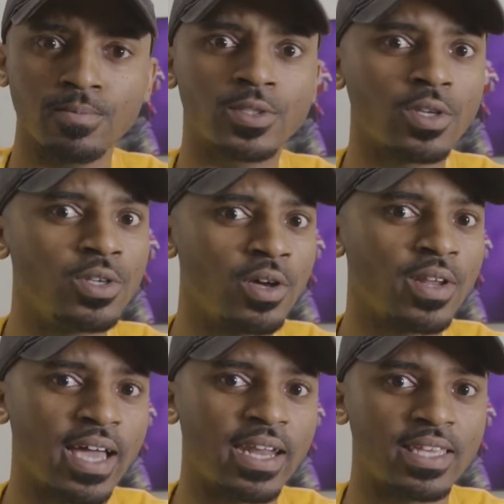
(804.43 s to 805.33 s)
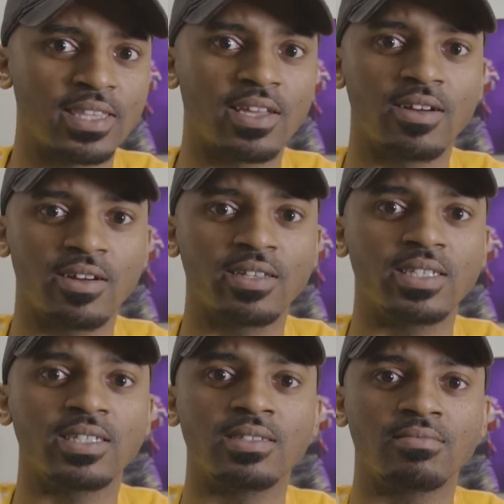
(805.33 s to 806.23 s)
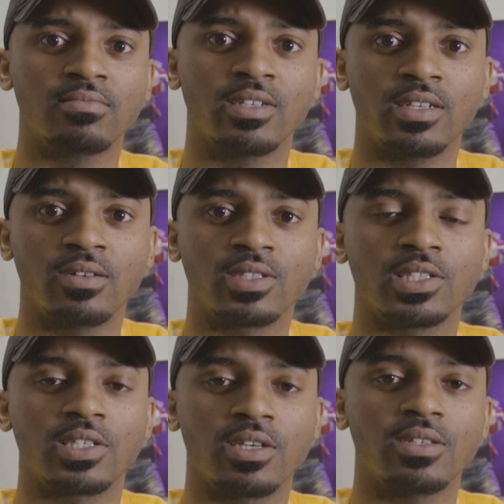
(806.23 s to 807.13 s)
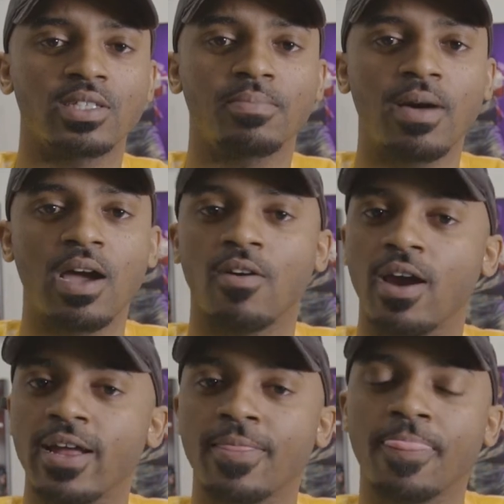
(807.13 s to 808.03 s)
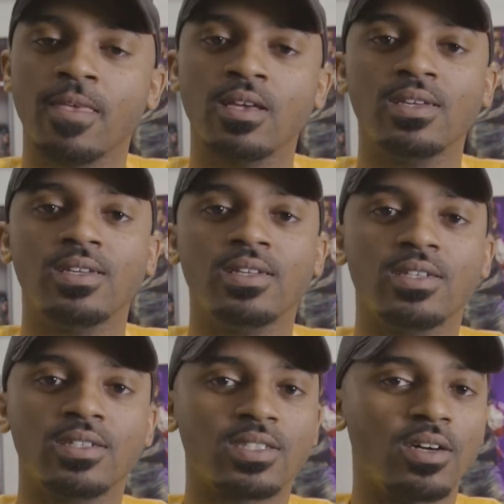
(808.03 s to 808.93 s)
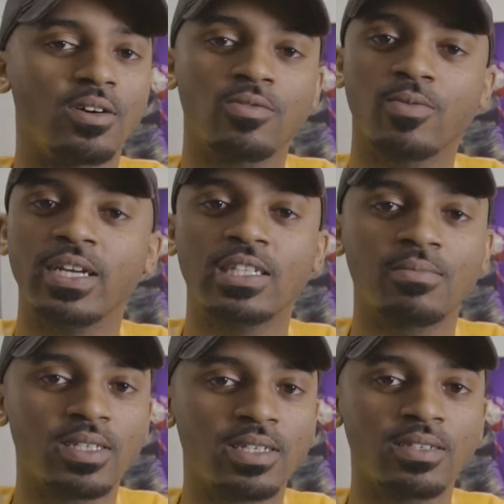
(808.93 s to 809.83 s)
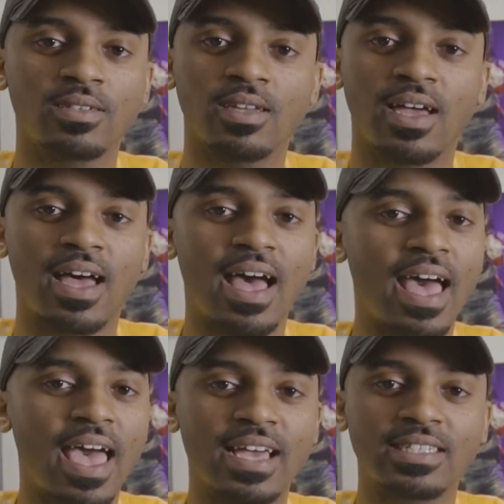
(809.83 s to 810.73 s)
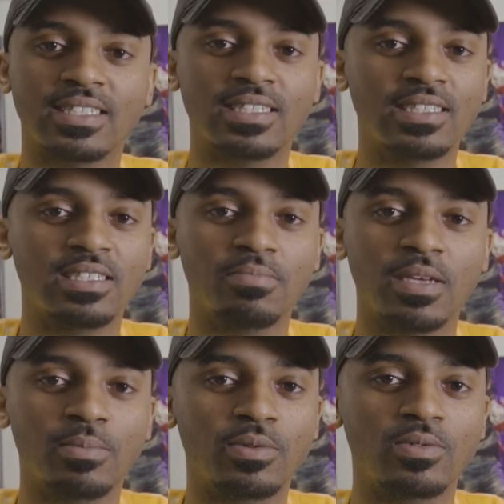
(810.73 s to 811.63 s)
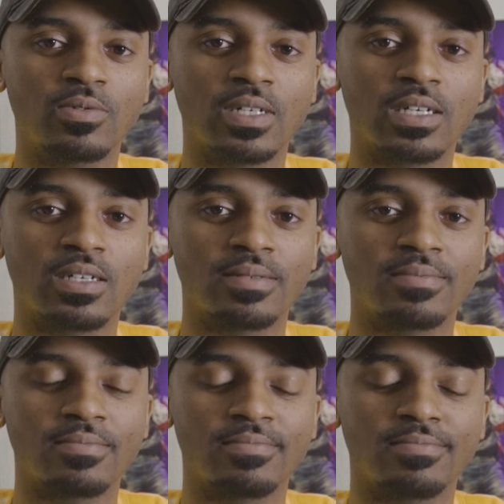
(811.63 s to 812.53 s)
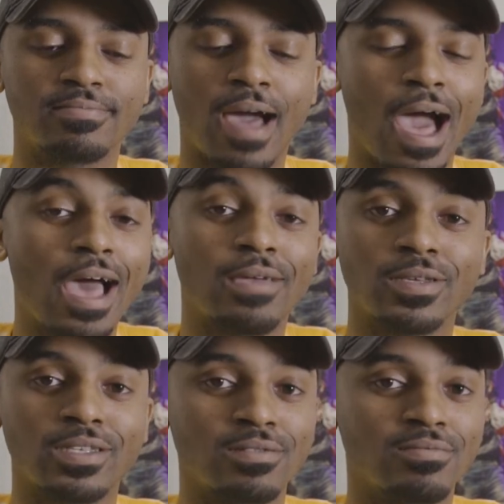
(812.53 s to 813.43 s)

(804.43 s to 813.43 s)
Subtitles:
So you know they got to get there early, you know, to secure the spot, right? So randomly, I asked these people behind me,